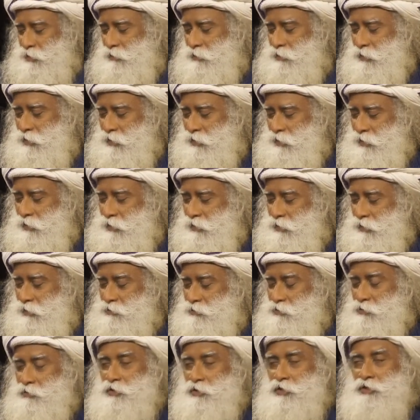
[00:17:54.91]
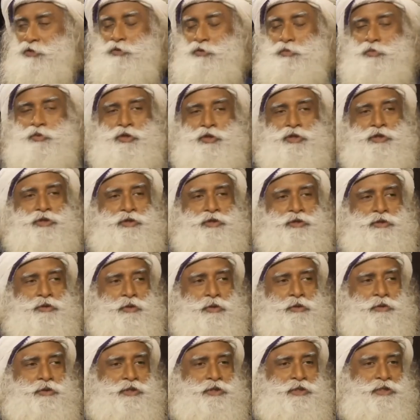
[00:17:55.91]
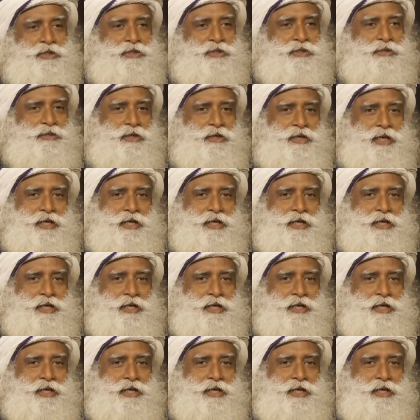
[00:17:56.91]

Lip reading: to bring to your notice,